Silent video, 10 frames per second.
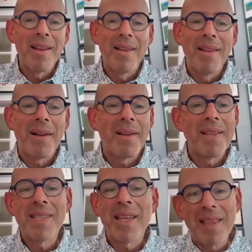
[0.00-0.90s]
All of a
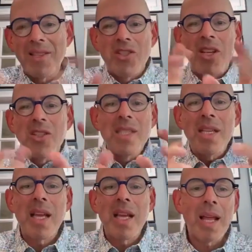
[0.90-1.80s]
sudden, it changes the
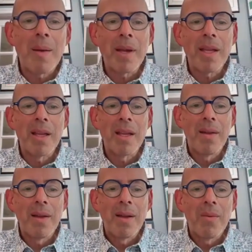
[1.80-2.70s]
dynamic.
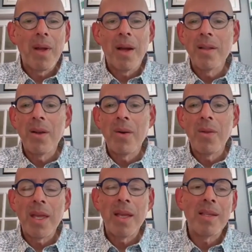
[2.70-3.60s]
We all know
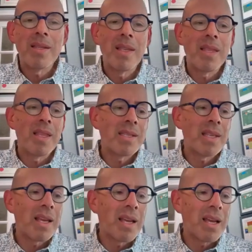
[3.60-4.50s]
the
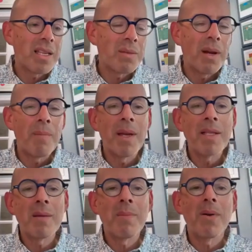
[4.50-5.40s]
psych experiments
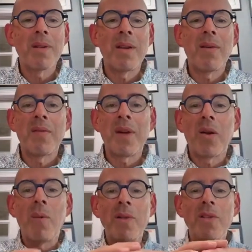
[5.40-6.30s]
about, you've got a whole
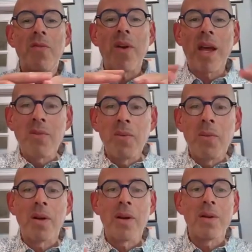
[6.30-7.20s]
bunch of factory
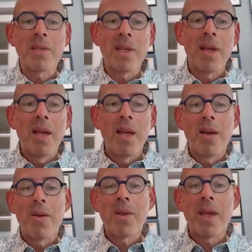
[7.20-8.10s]
workers,
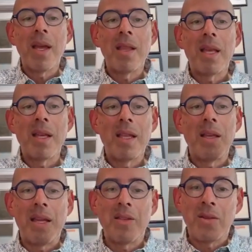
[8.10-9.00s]
okay, and
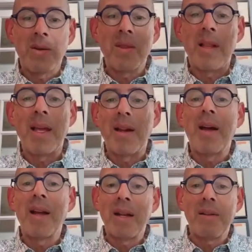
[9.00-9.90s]
they turn the light
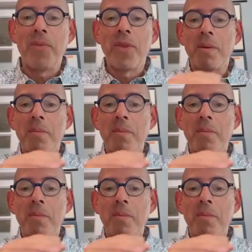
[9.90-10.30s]
on, and there's an